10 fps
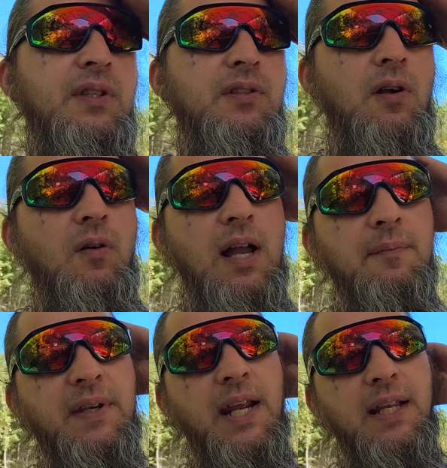So
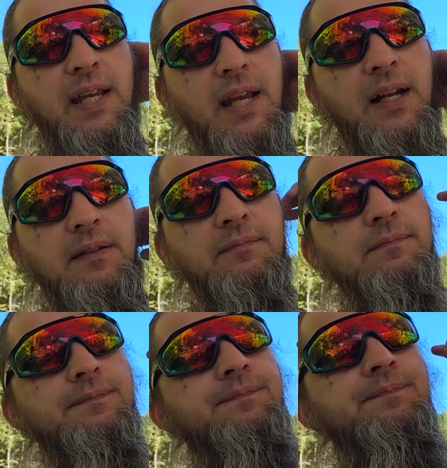I'm dedicated.
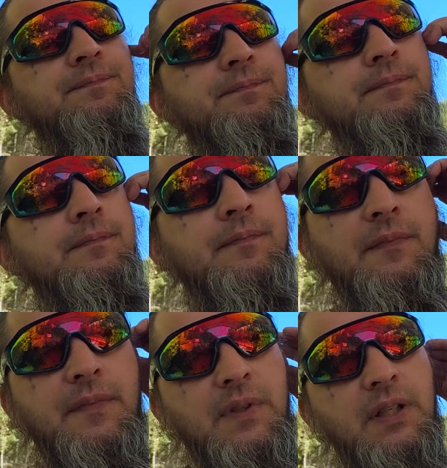
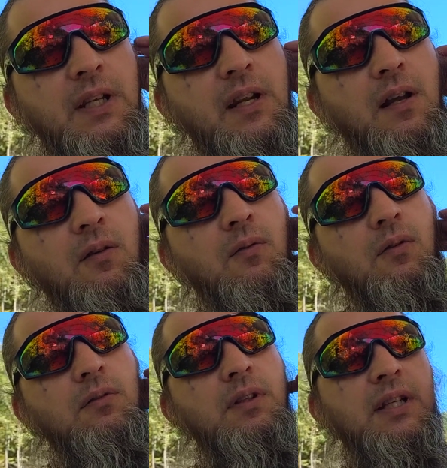You know,
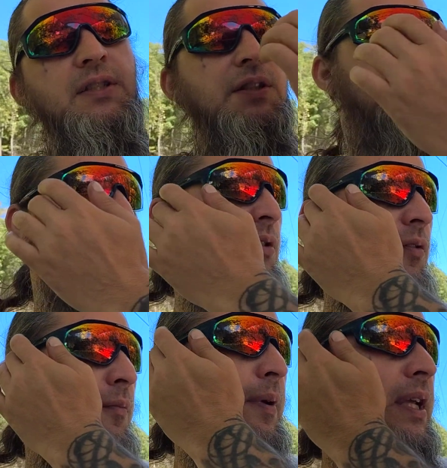it's just
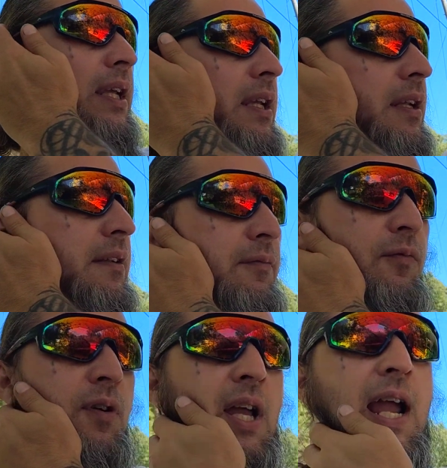going to be
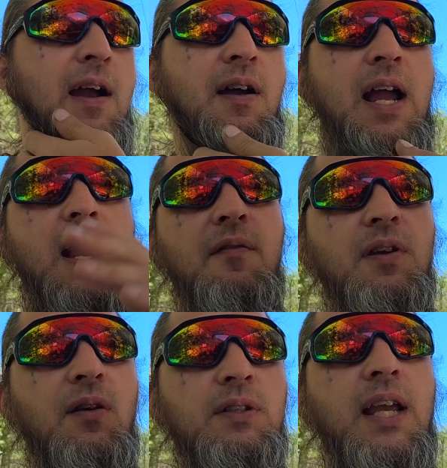however
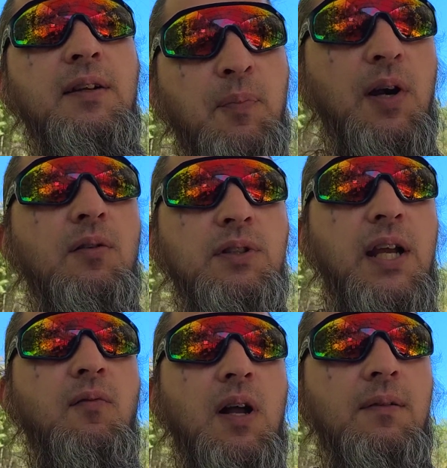long it takes. Probably going to
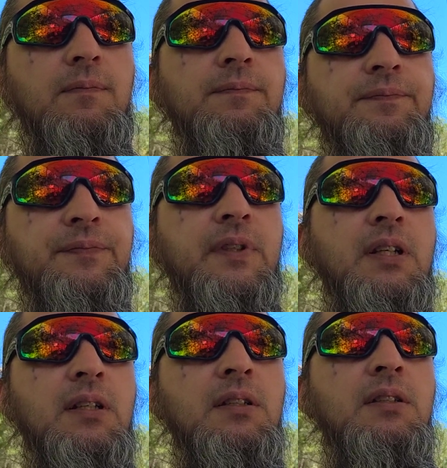take a while
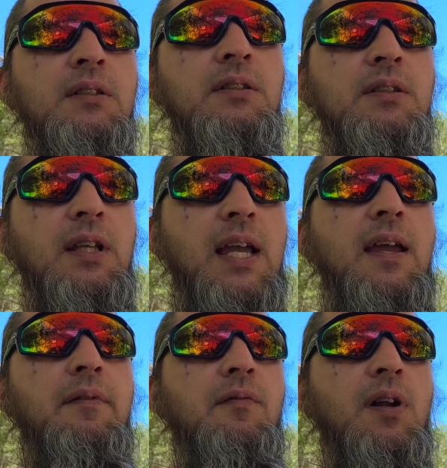to
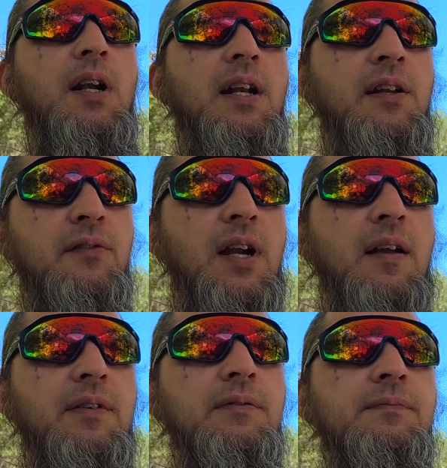have it running and
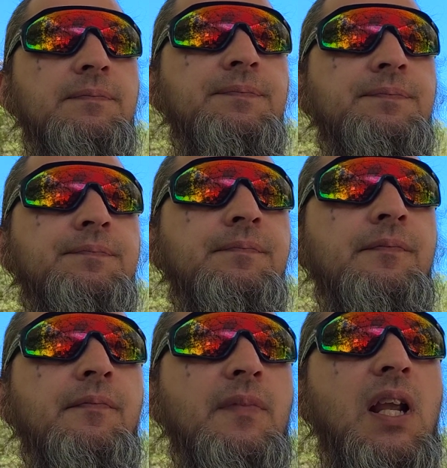driving.
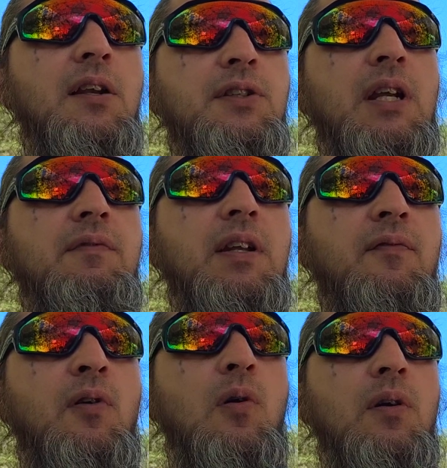And shifting the
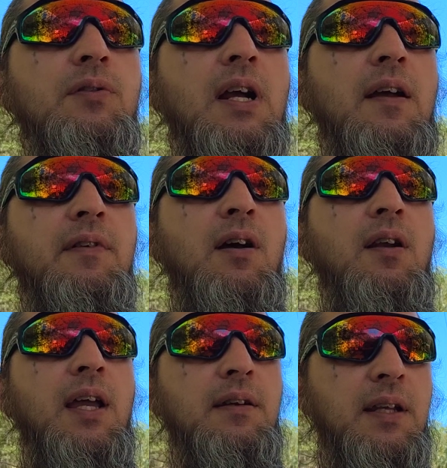four-wheel drive and all
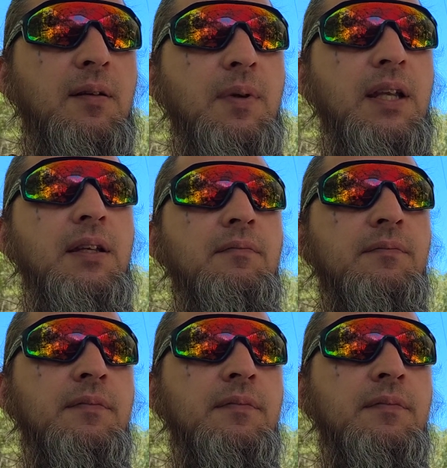that, it'll be